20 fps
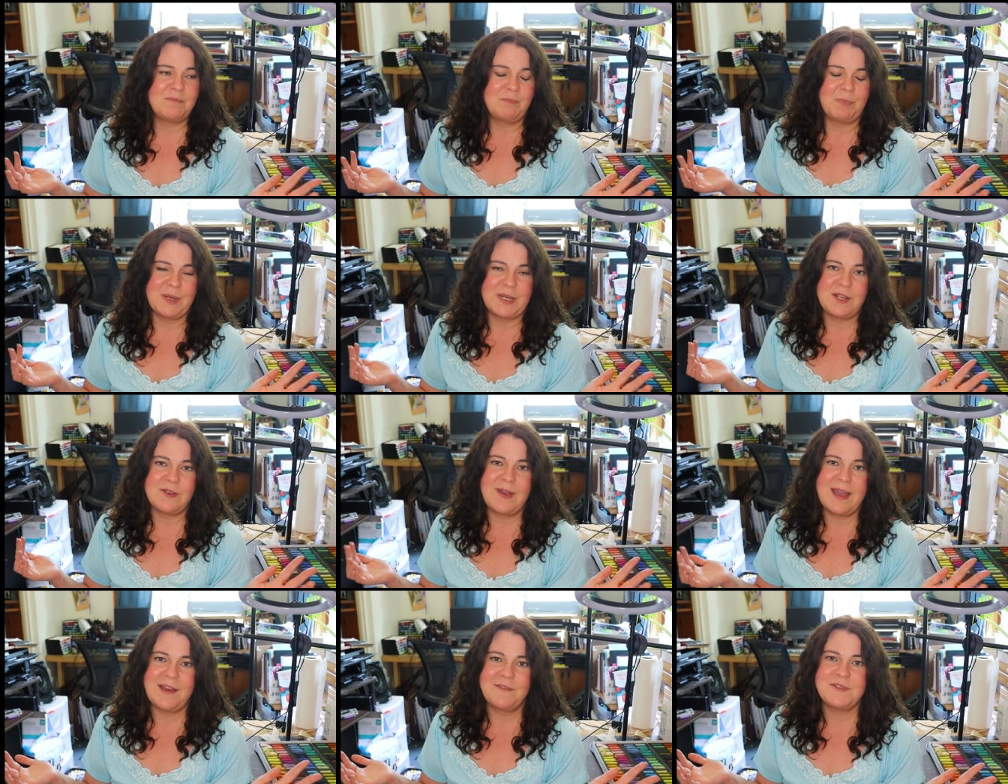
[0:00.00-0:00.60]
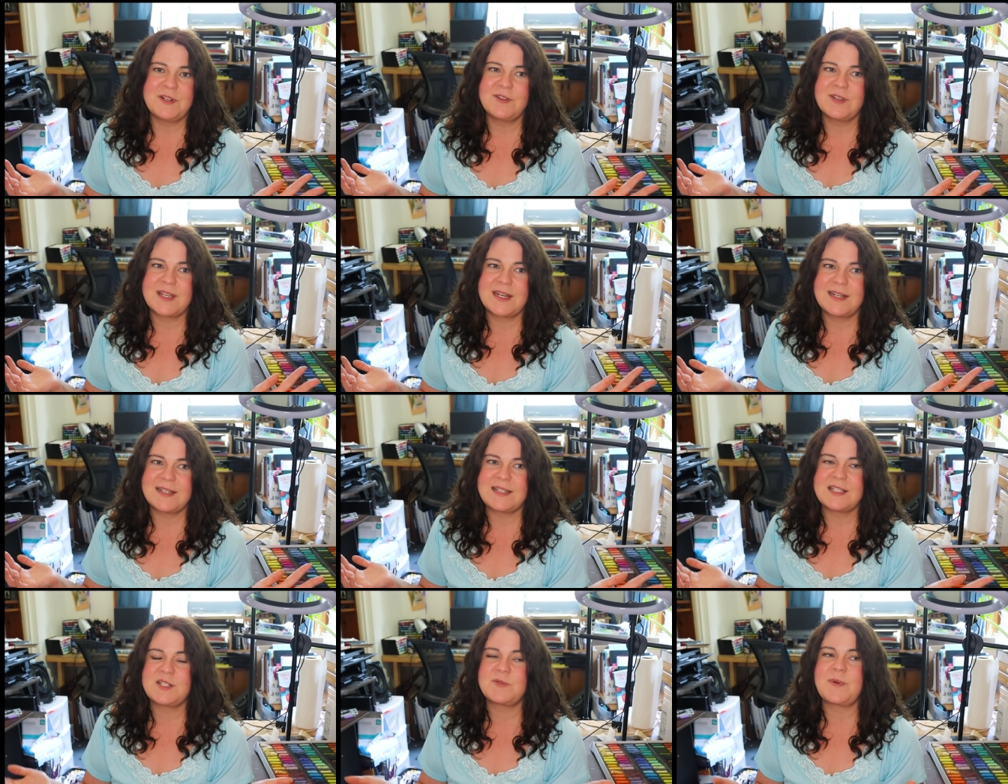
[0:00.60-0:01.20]
but you have to look
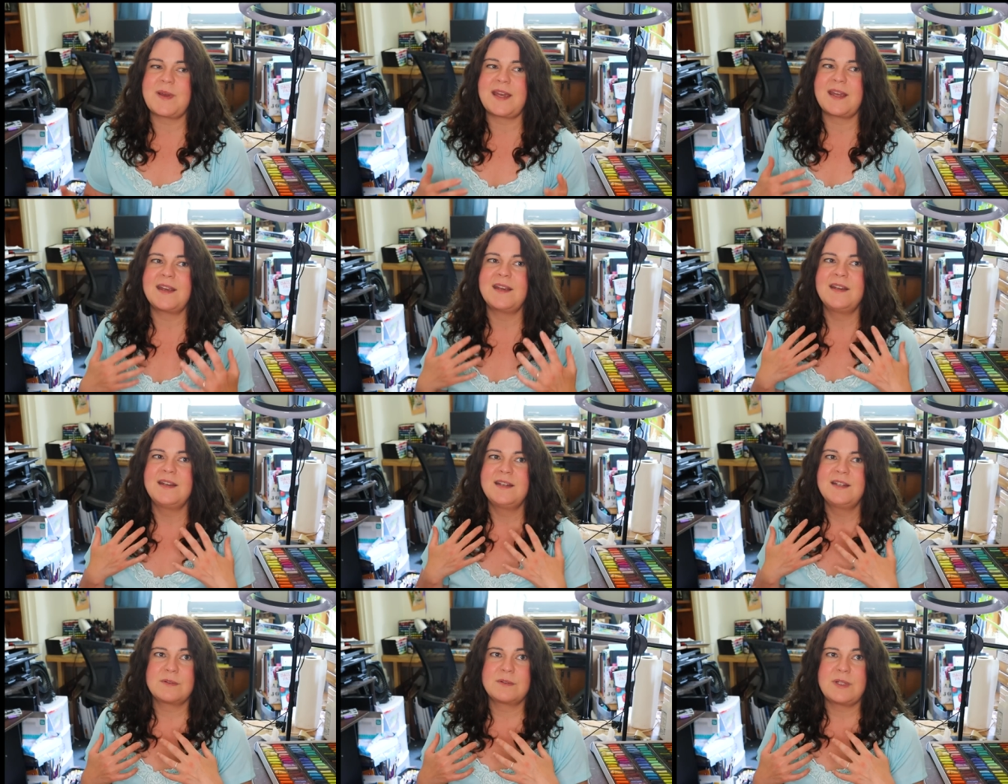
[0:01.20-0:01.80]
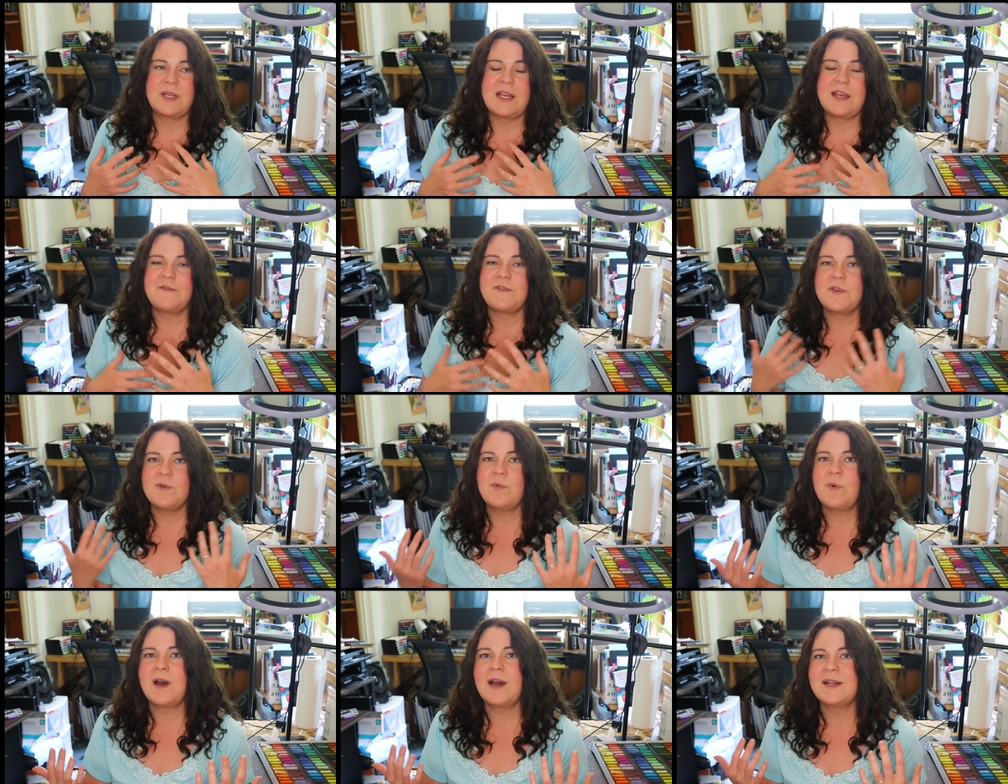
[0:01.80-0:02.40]
at it this way. If
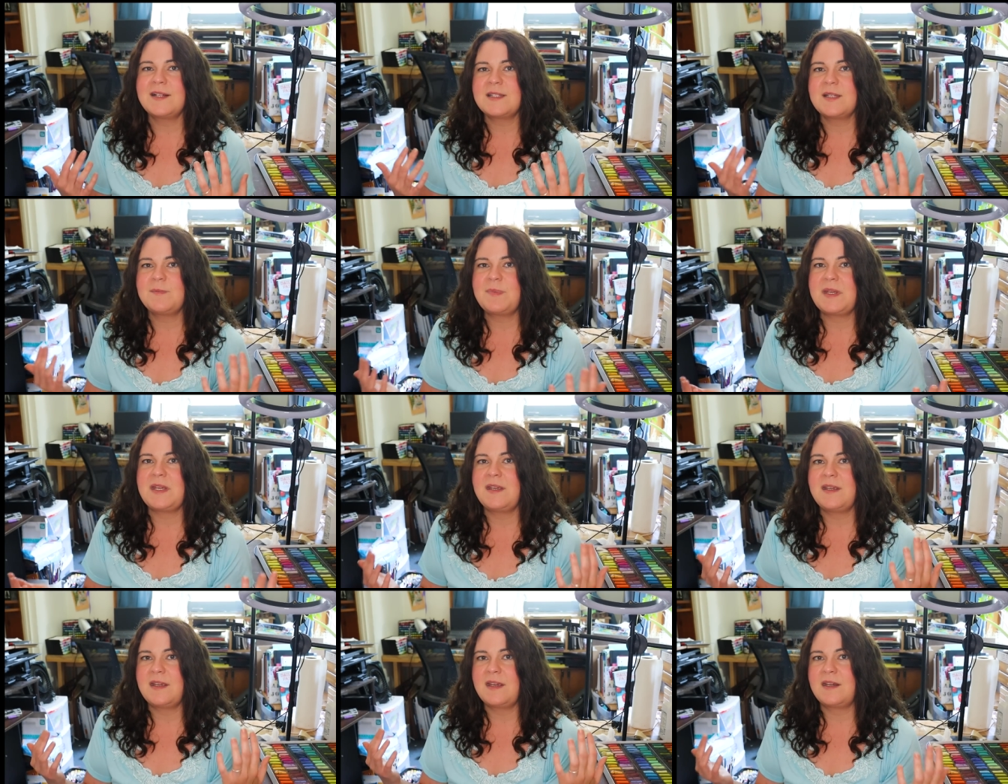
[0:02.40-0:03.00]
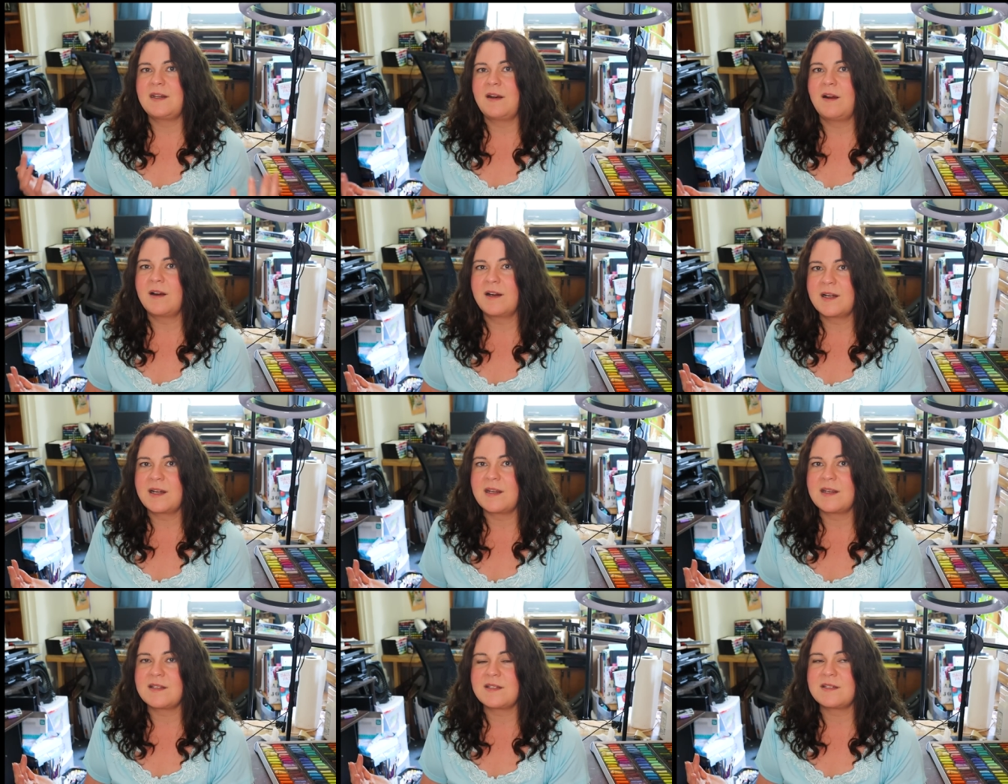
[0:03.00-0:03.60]
you want to be an
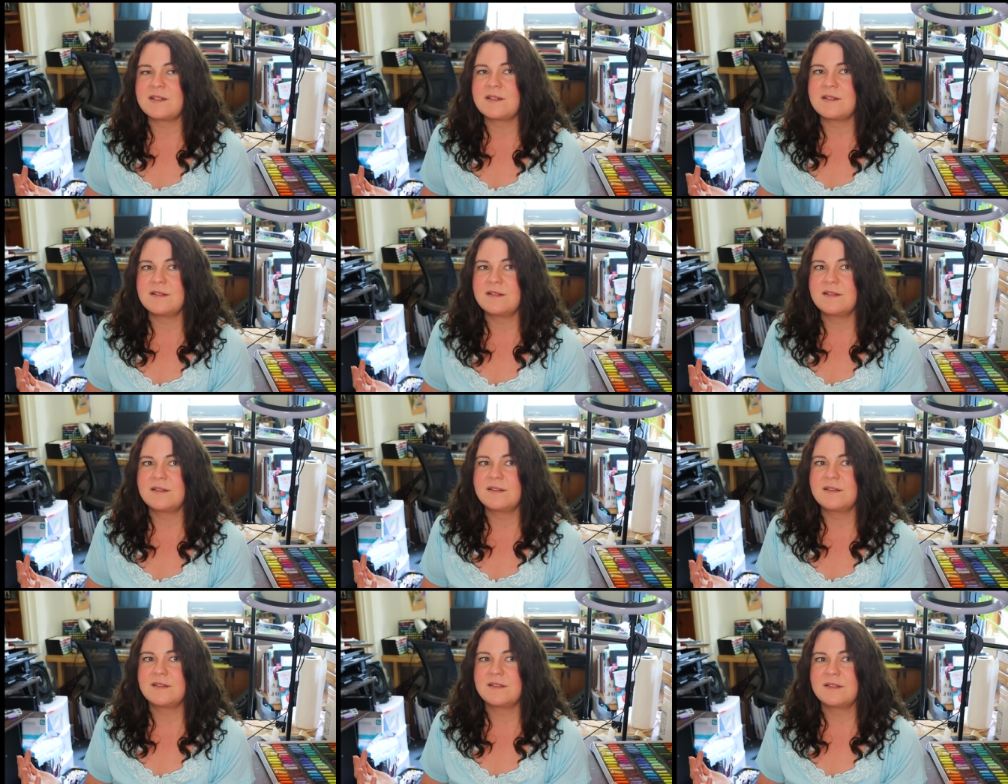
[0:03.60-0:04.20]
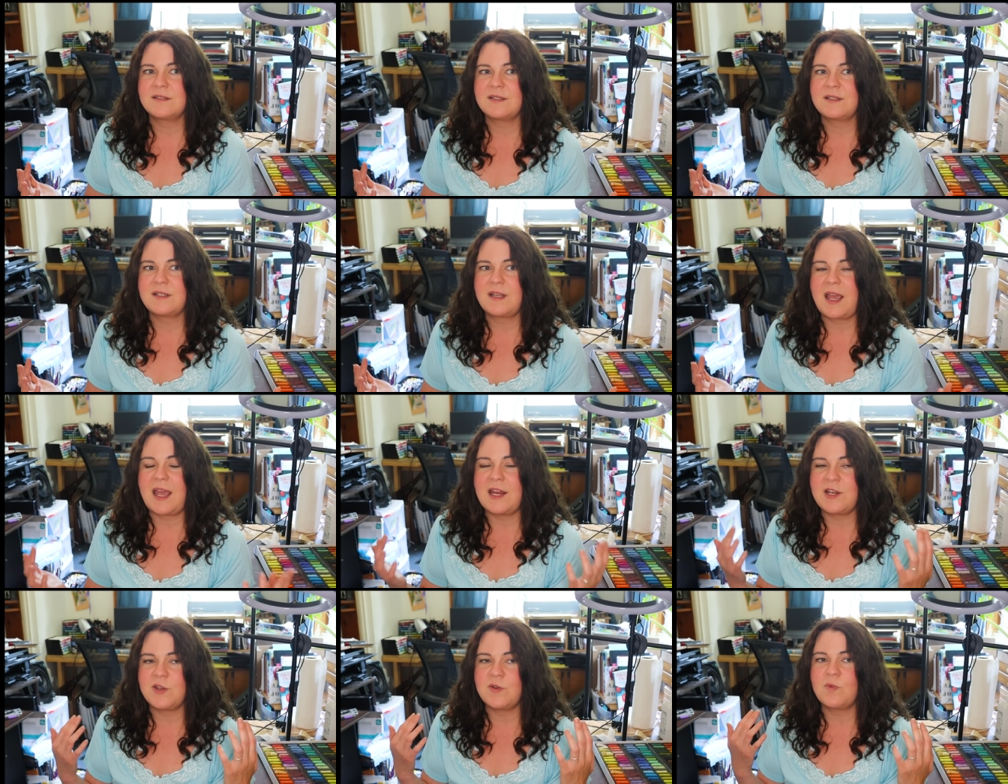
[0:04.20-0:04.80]
artist,
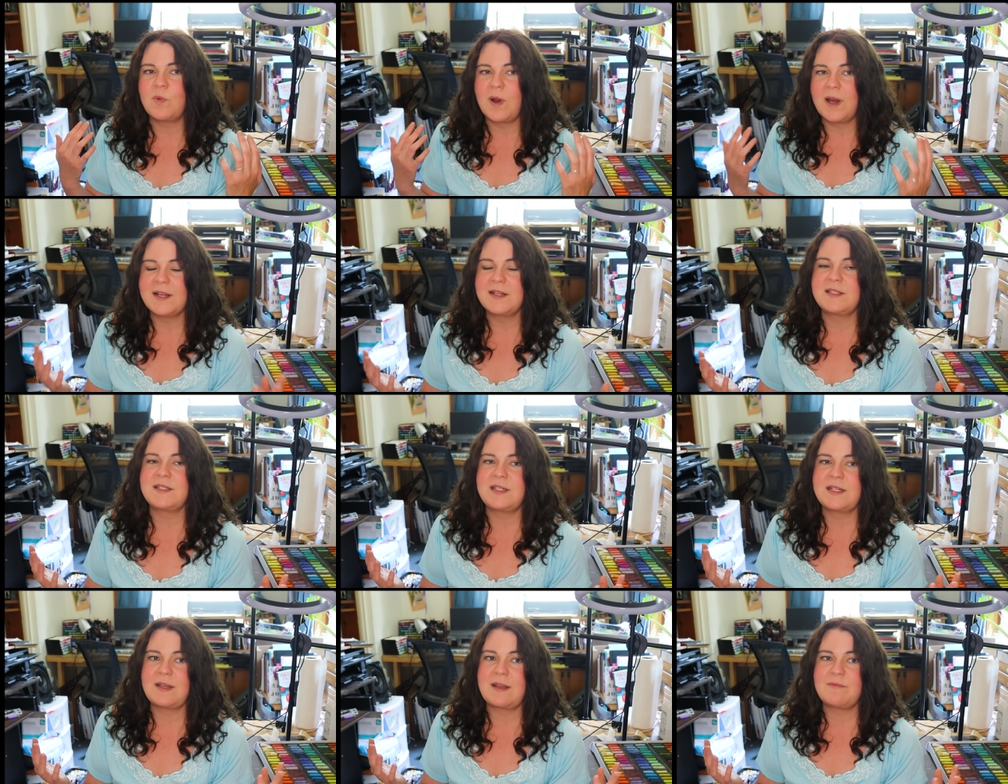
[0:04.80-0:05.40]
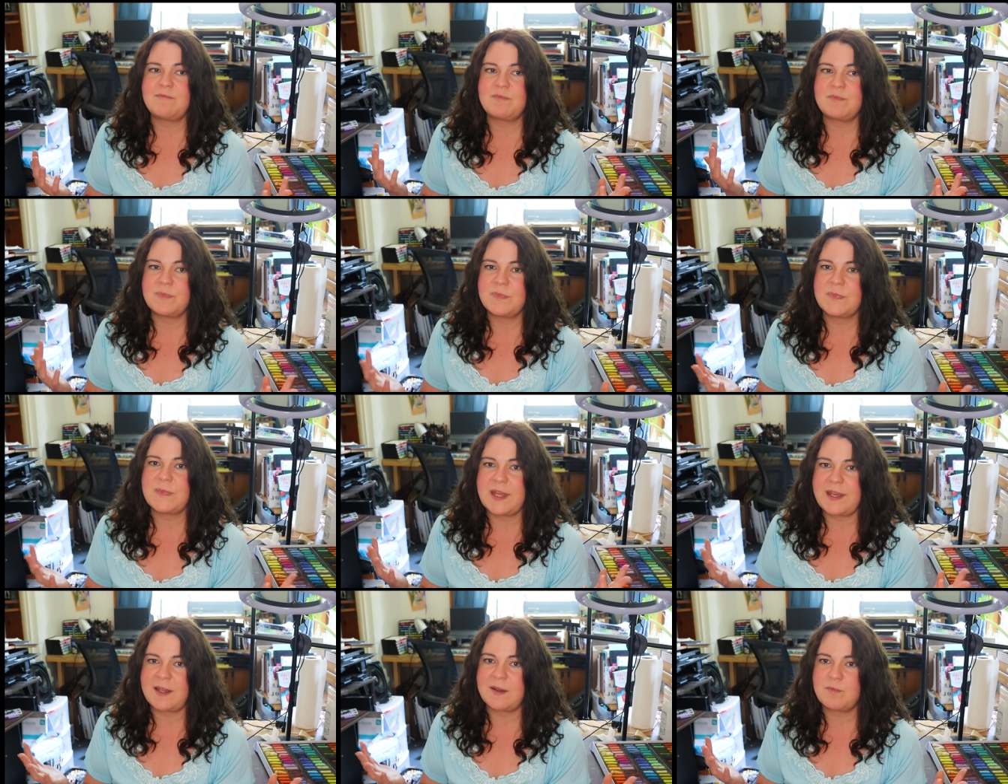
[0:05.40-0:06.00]
and you want to
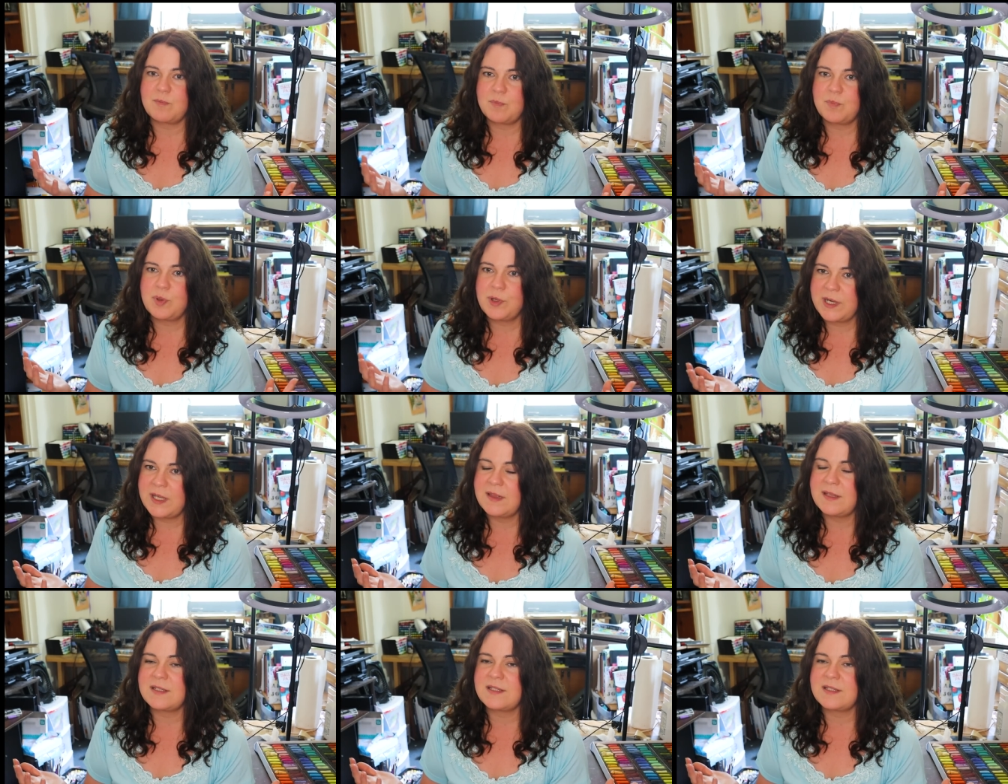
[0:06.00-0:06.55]
like put in